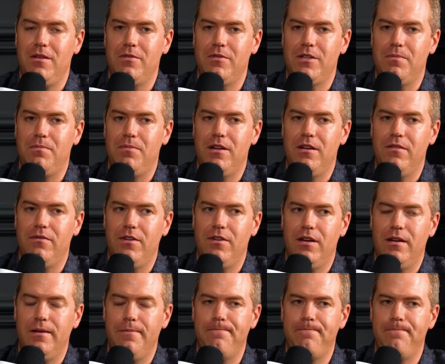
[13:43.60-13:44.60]
was a bit
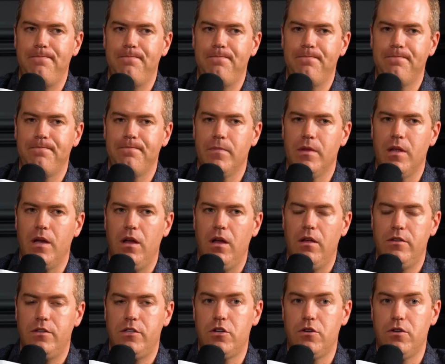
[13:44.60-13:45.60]
of
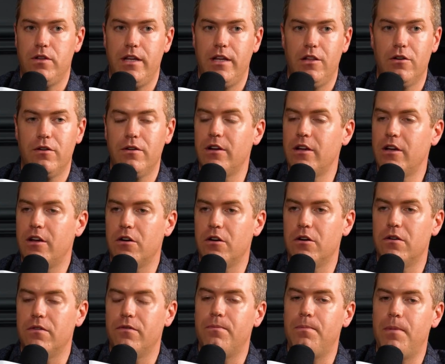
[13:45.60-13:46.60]
certainly a learning
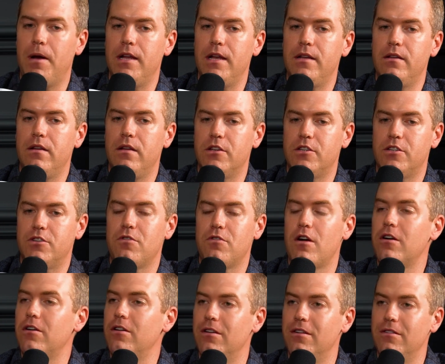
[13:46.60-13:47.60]
curve, but a
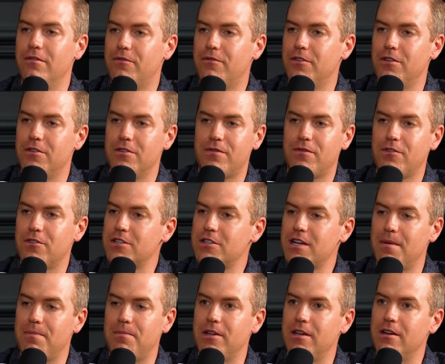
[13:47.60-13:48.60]
struggle for those first
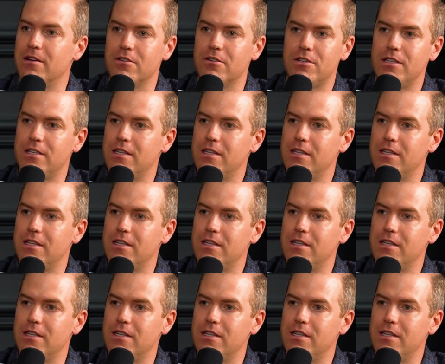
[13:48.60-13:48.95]
couple of years.